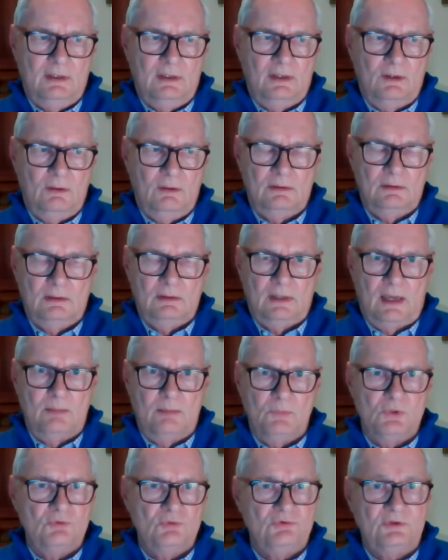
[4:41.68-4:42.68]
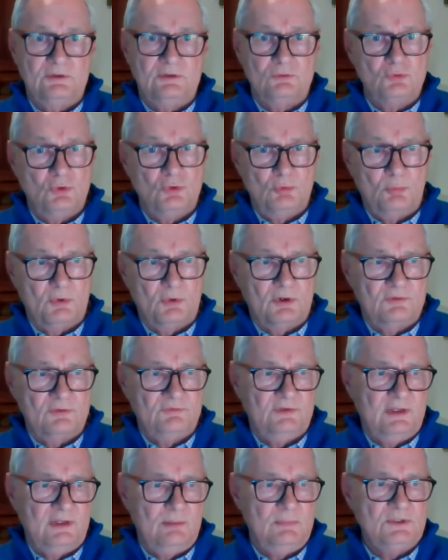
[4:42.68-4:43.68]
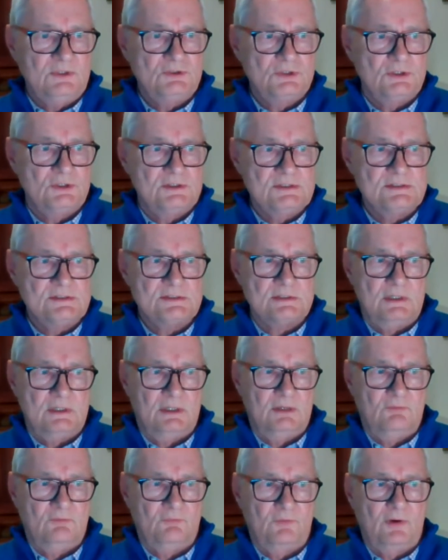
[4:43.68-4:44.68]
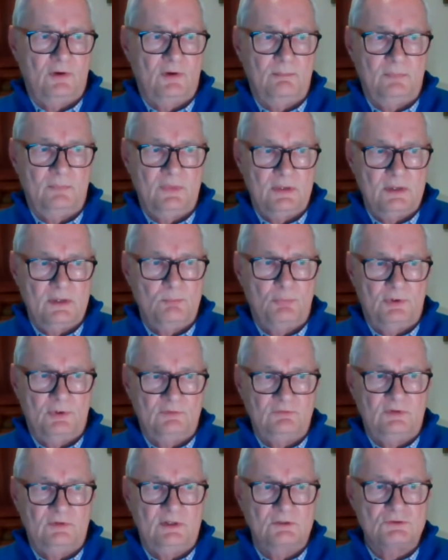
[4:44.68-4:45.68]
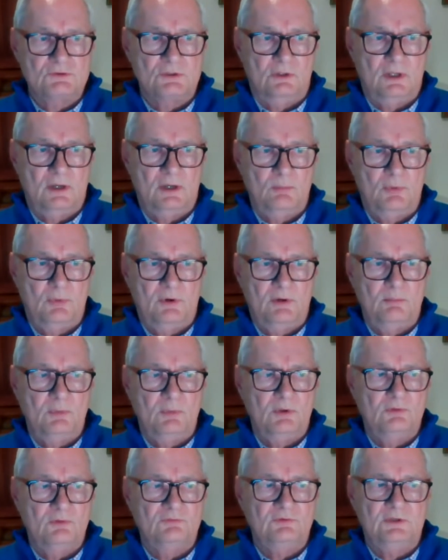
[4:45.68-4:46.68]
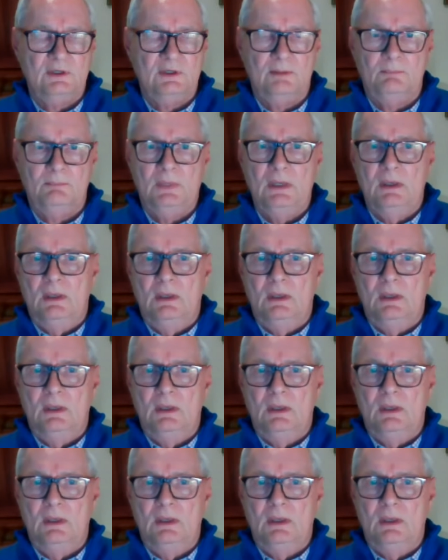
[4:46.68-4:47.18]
Uh, I'm using numerous images uh, from the Presidential Library and Museum